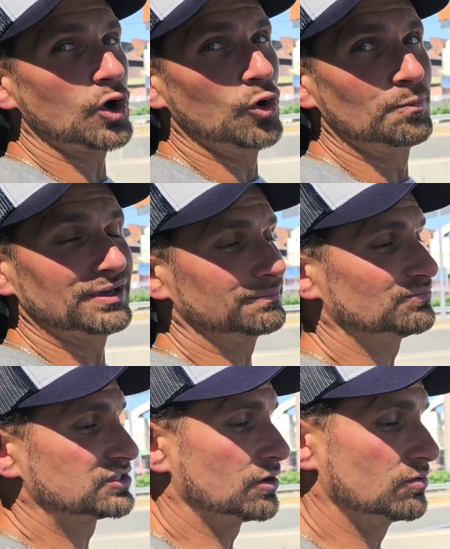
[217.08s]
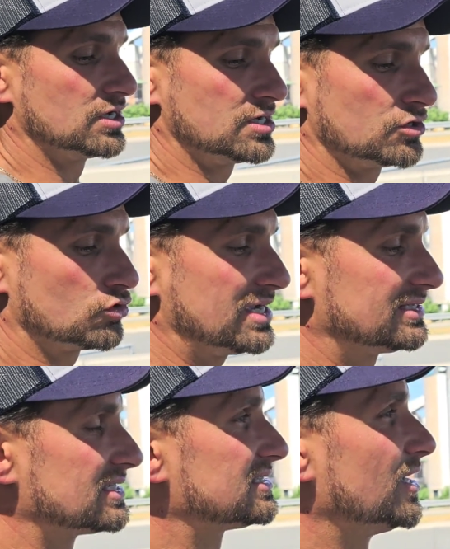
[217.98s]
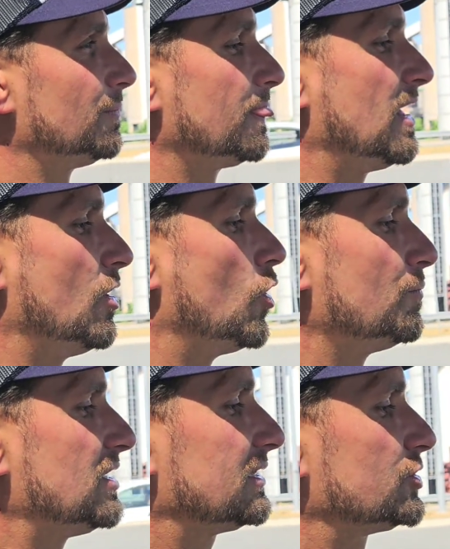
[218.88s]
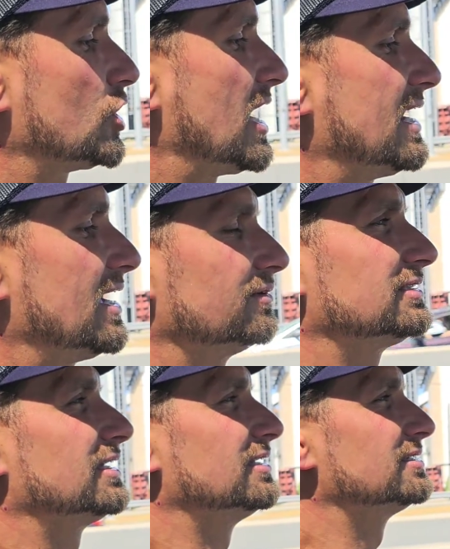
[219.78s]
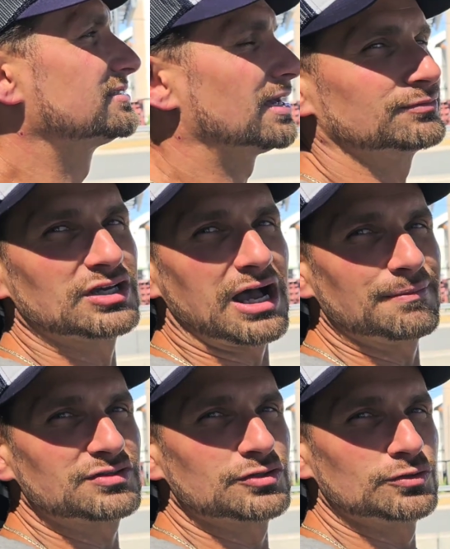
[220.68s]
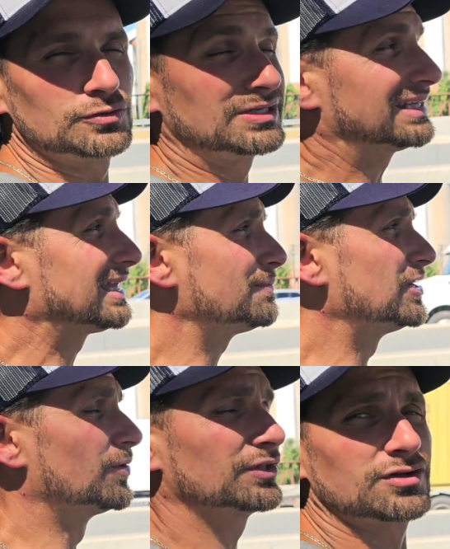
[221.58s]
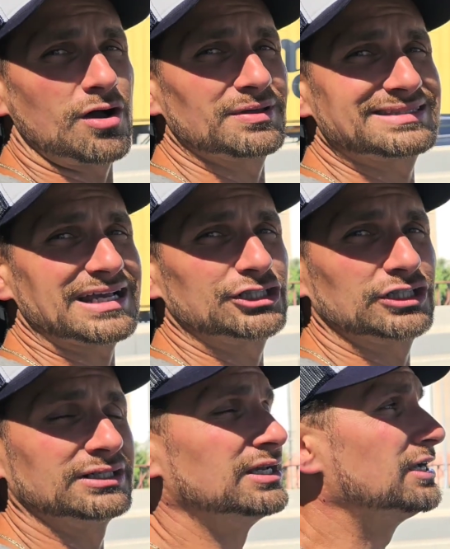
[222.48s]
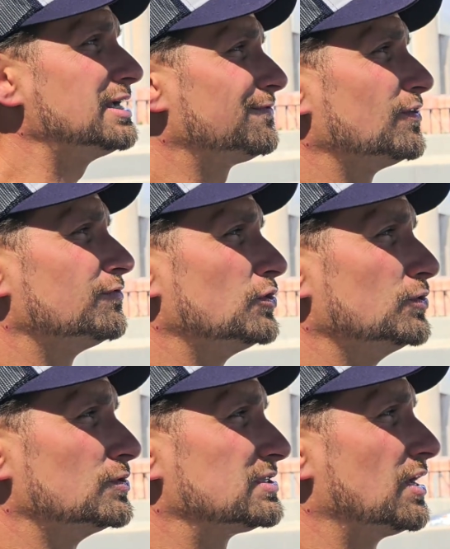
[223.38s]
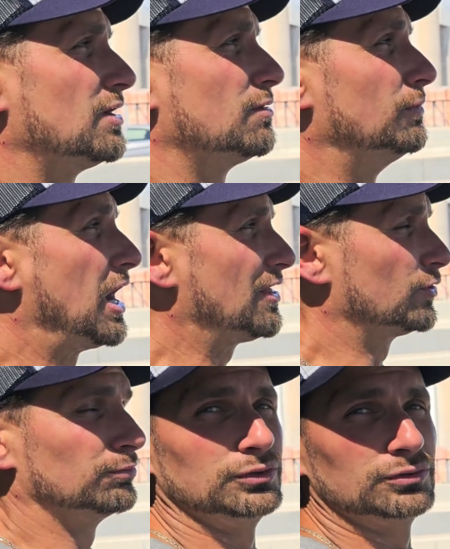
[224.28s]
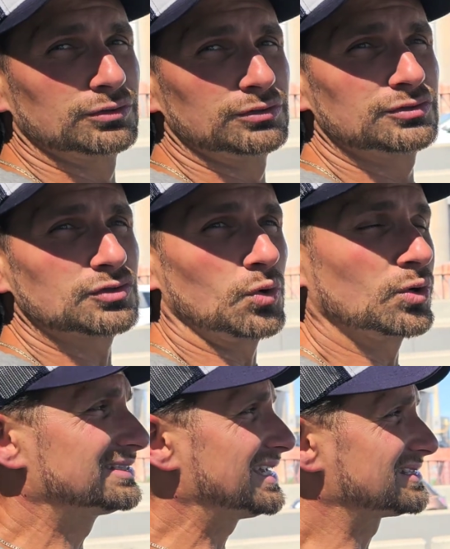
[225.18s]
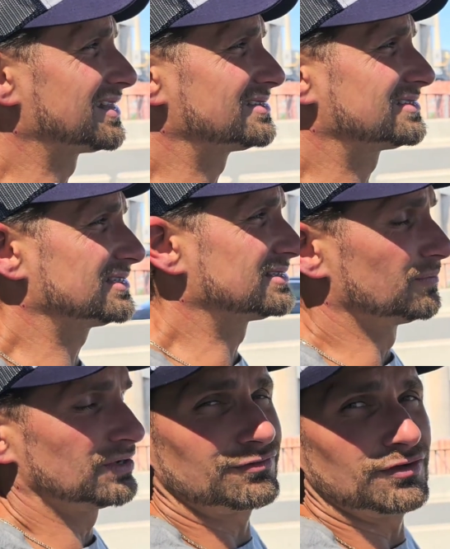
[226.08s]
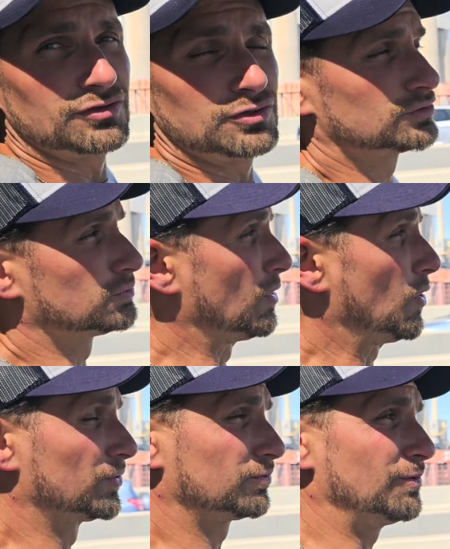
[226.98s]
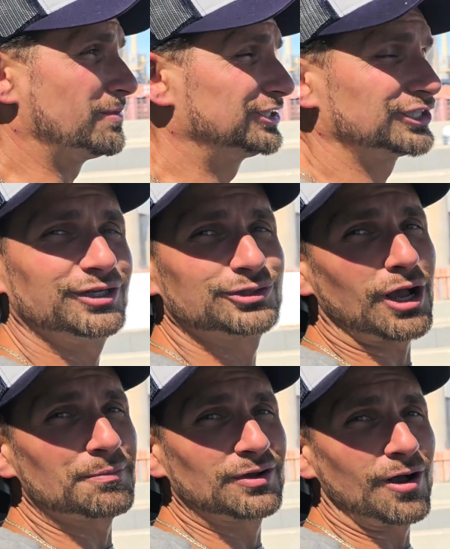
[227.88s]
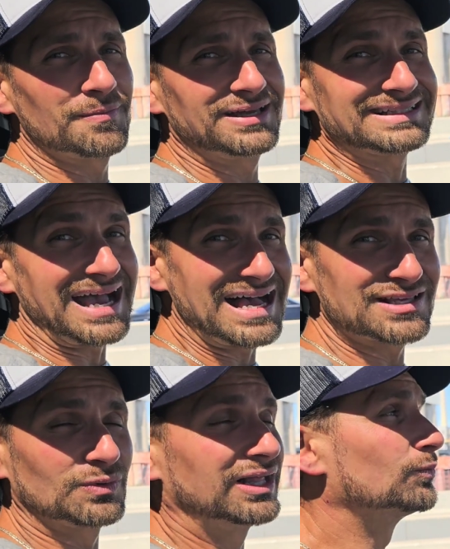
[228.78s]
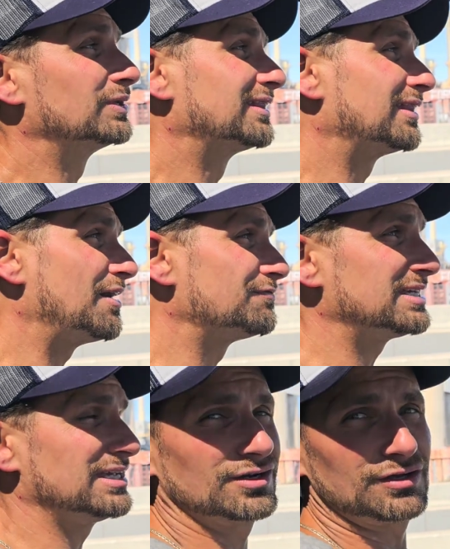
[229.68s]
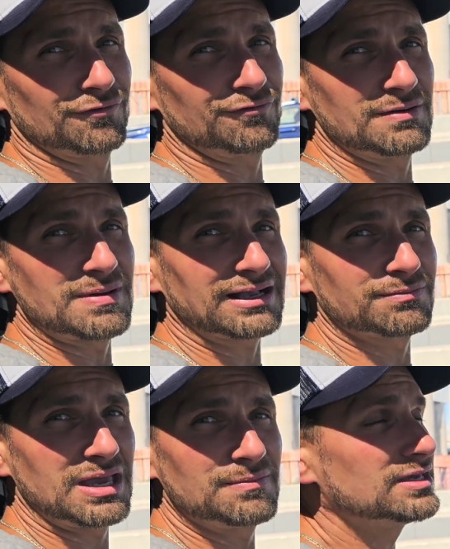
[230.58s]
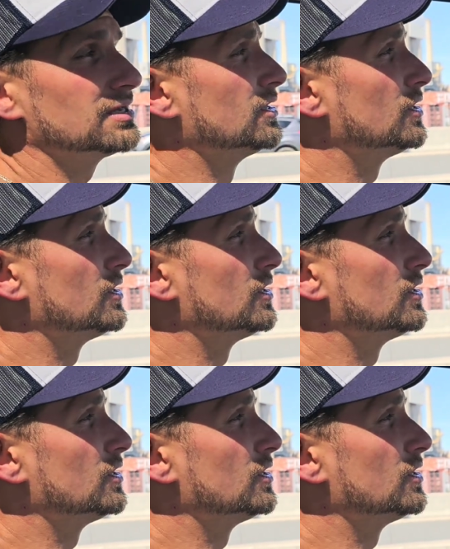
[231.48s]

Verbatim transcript: open. So great system. Hope you get to try it out sometime soon. Let me know in the comment section if you've used either Blue Cruise or Tesla's system. And if you've used both, well, make sure you drop a comment as well. Would love to hear your feedback. Maybe